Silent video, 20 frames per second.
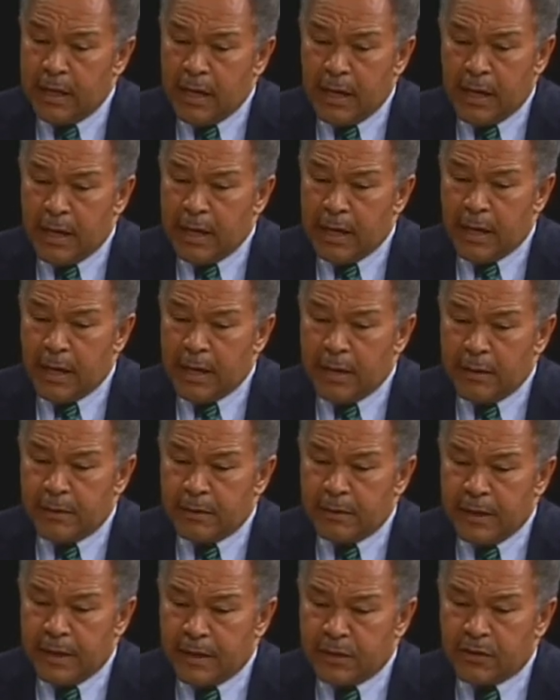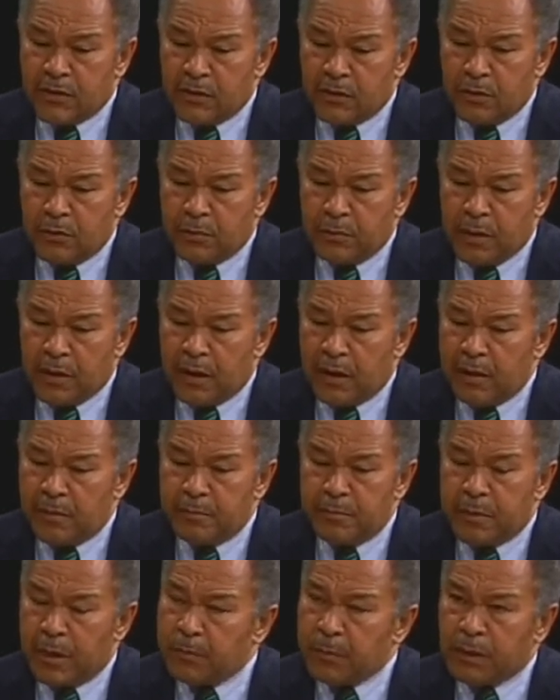national
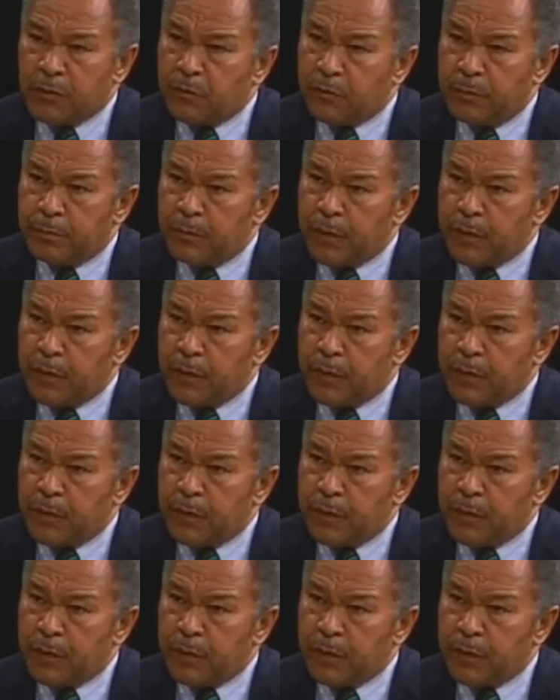public